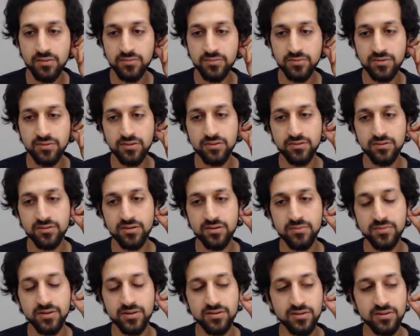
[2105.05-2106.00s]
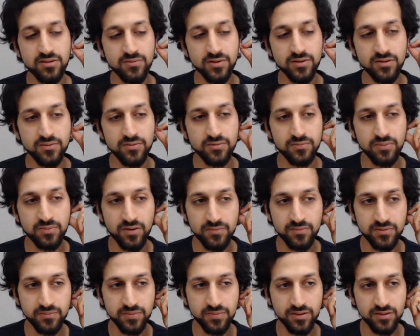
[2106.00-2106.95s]
So something similar would
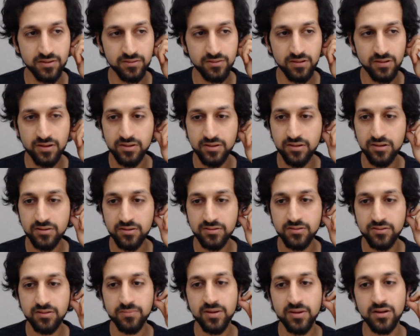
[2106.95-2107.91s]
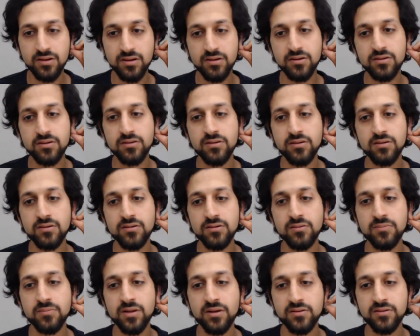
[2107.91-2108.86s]
probably be a good idea. So depending on the
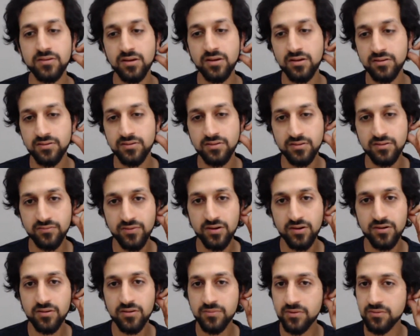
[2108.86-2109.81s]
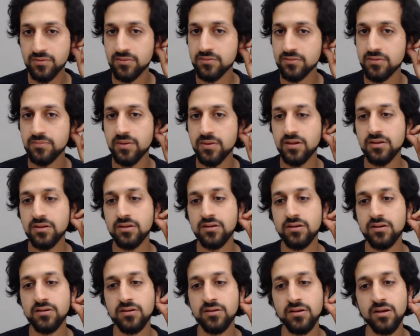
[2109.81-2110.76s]
block size is variable dependent
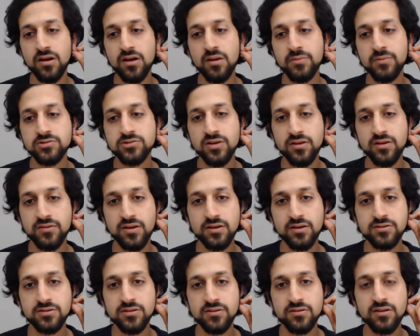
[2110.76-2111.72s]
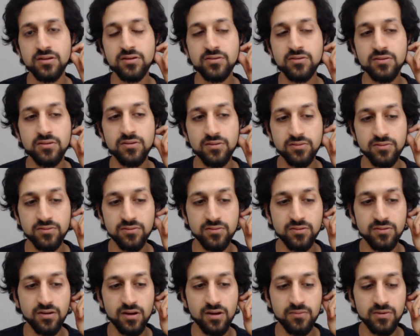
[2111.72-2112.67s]
on how much transactions need to go
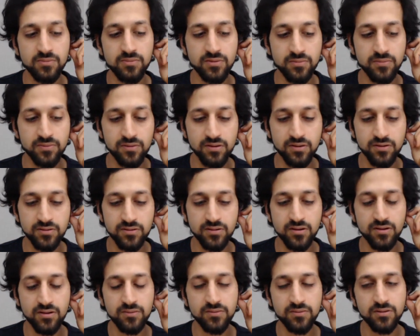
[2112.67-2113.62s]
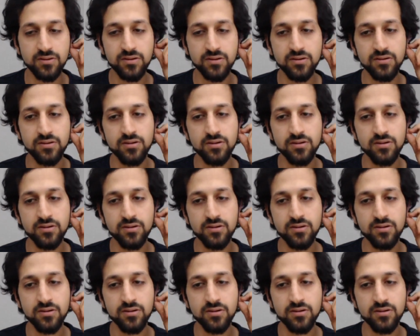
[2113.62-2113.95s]
through and how many people are on the network.